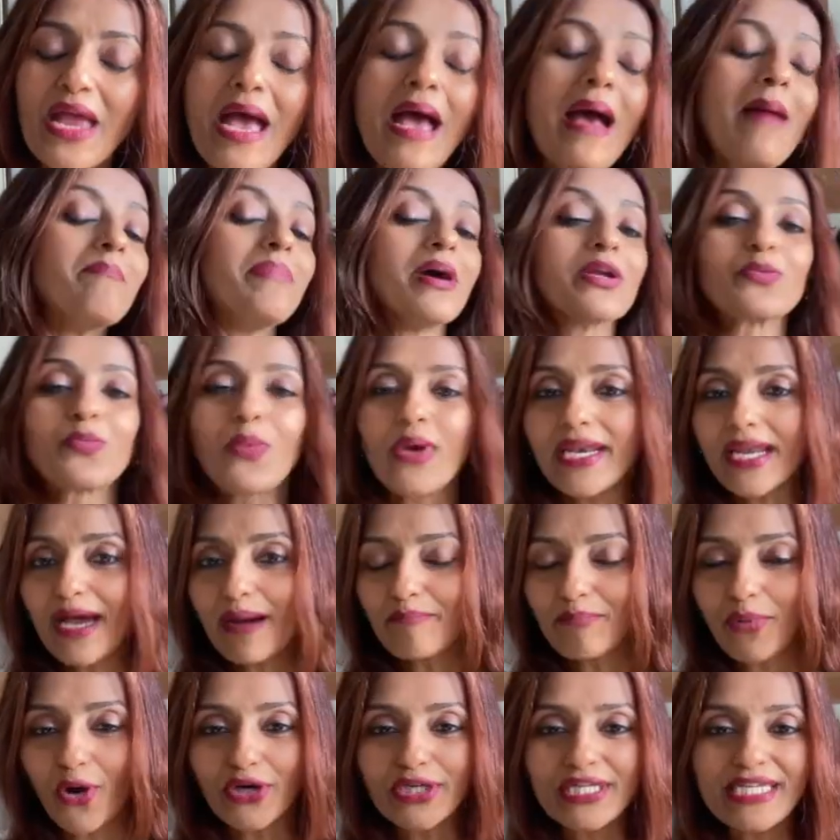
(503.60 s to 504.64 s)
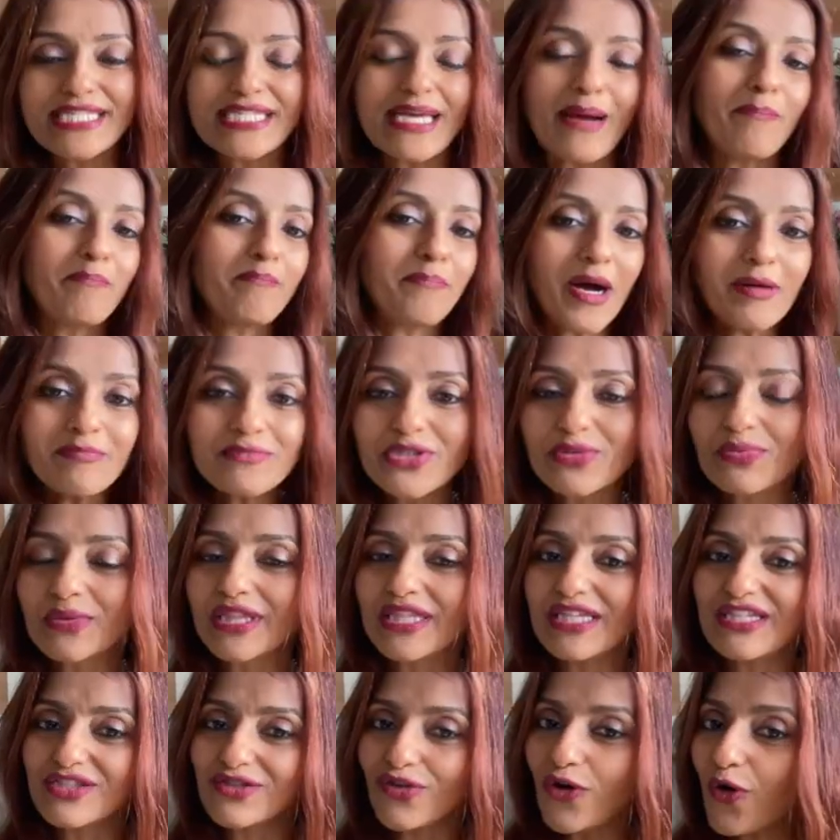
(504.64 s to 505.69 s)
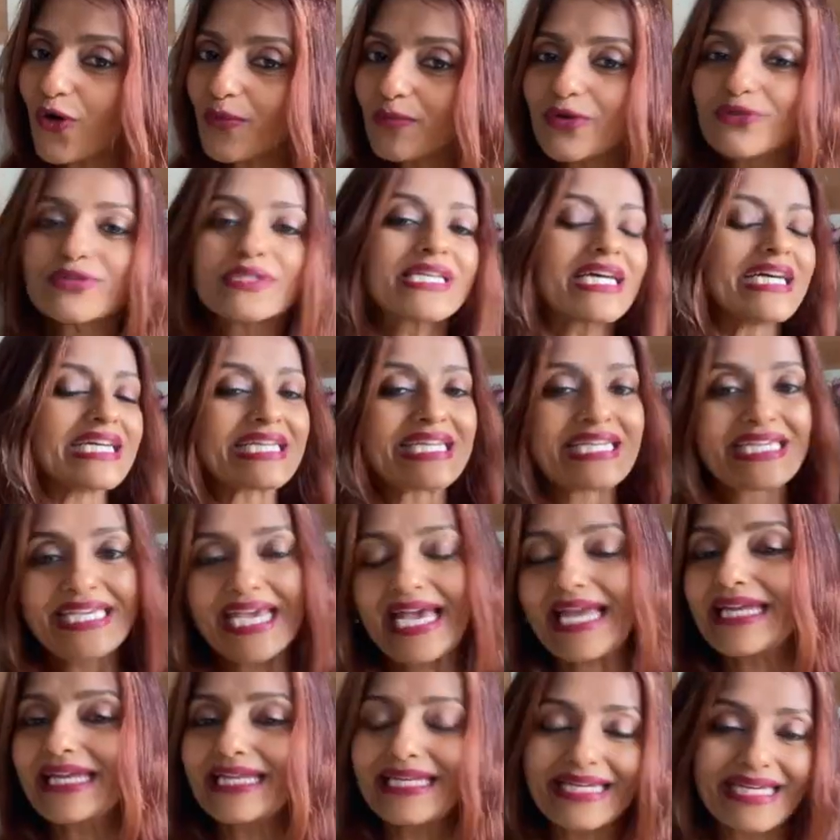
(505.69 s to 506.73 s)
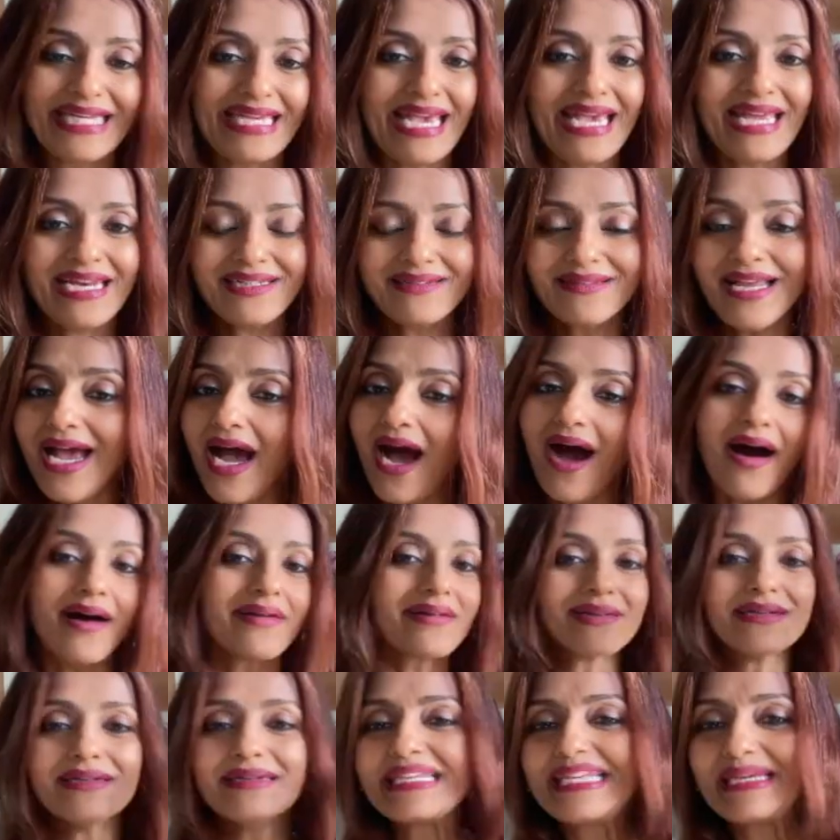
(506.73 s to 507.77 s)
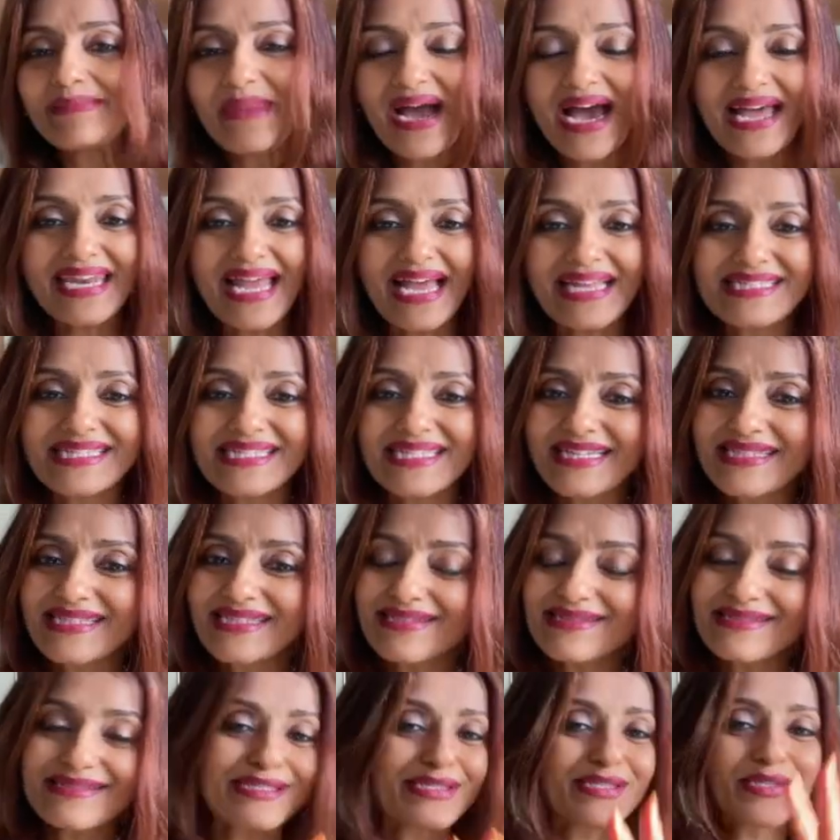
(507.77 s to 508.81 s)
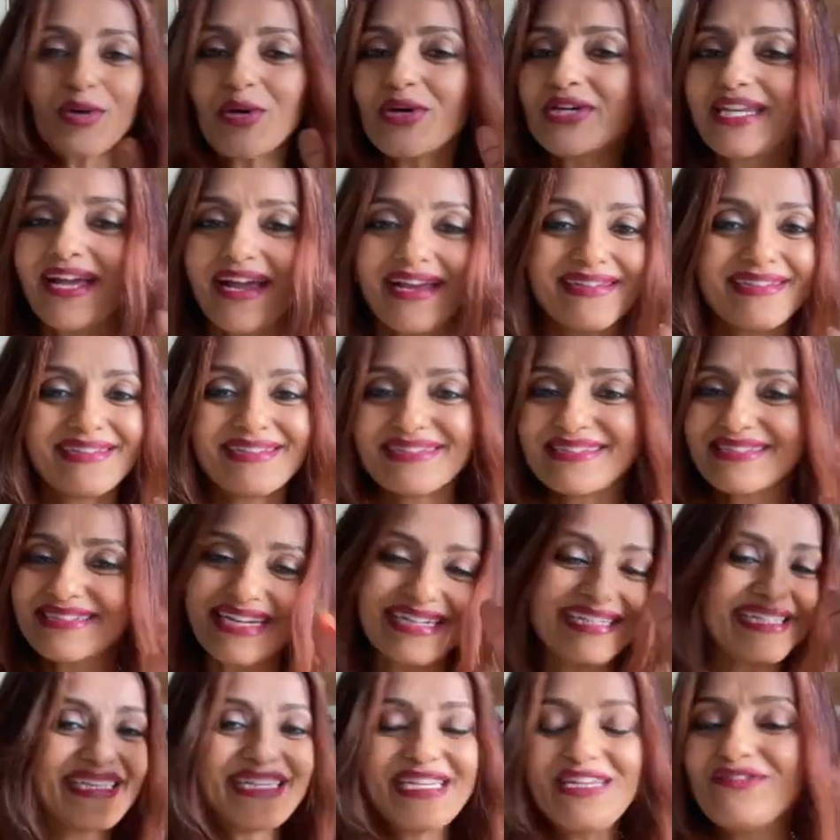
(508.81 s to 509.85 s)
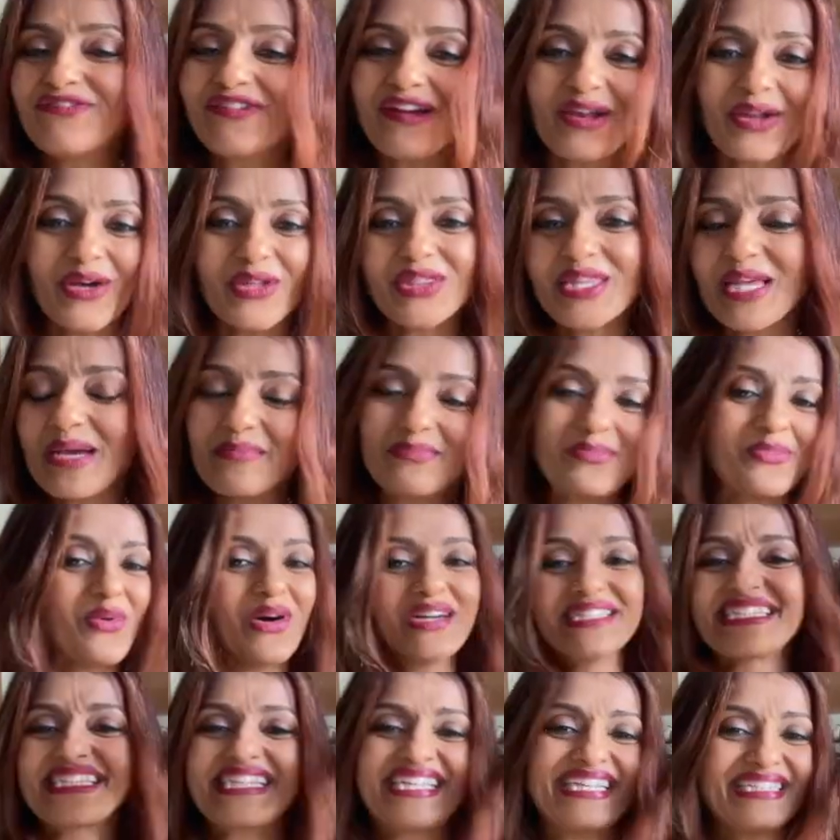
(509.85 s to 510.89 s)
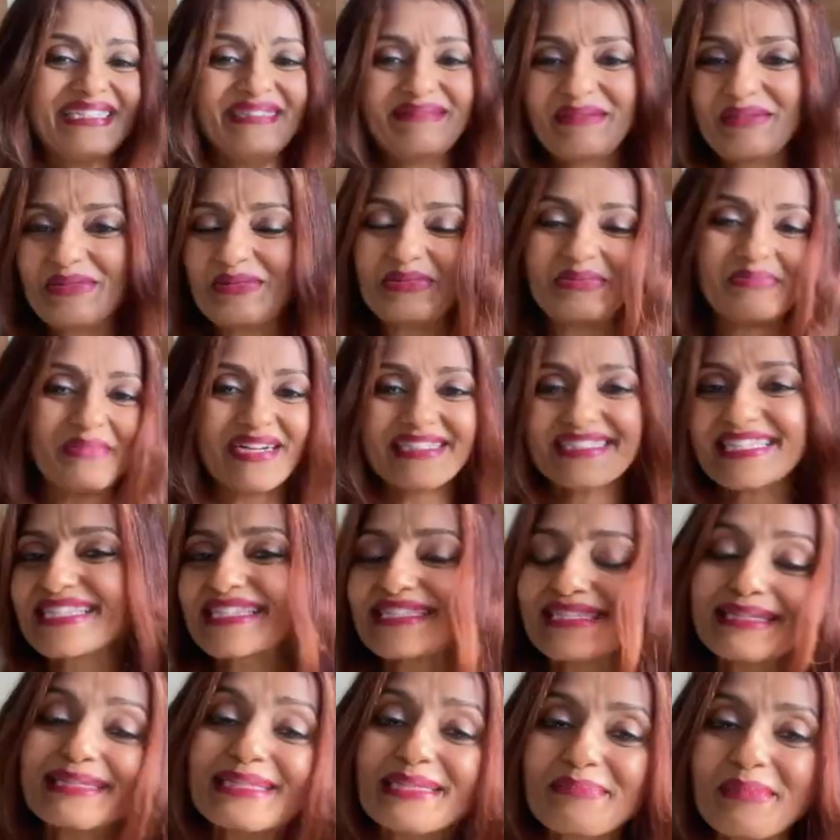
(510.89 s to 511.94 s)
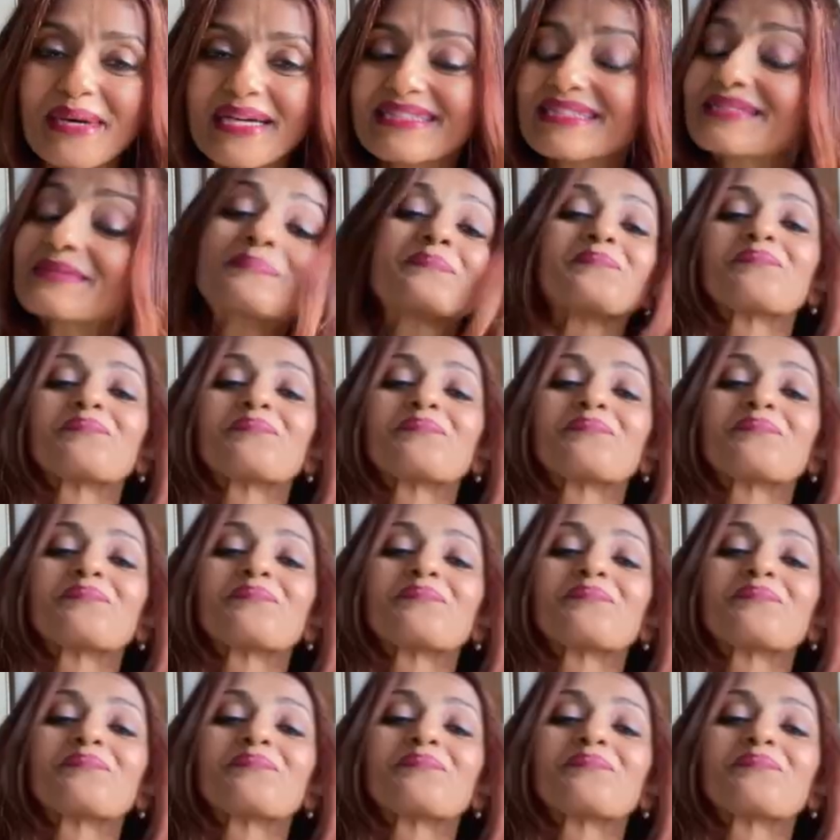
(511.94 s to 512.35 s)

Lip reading: But when our bodies are pumped with these hormones again and again, our early man ancestors saw tiger and tree fell on them once in 2 months, 6 months.